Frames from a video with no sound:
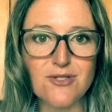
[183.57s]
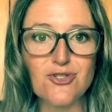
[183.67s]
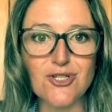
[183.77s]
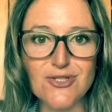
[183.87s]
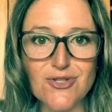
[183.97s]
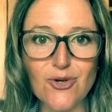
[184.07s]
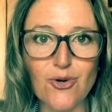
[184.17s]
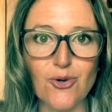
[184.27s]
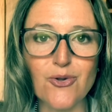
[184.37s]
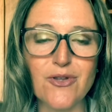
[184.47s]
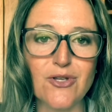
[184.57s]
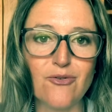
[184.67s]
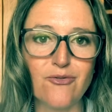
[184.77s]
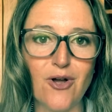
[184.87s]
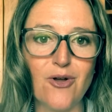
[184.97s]
She's the girl that you
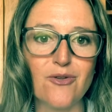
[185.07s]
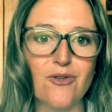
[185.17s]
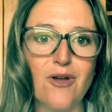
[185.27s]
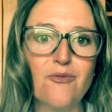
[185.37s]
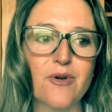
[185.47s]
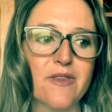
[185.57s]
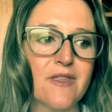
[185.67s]
fall in love with.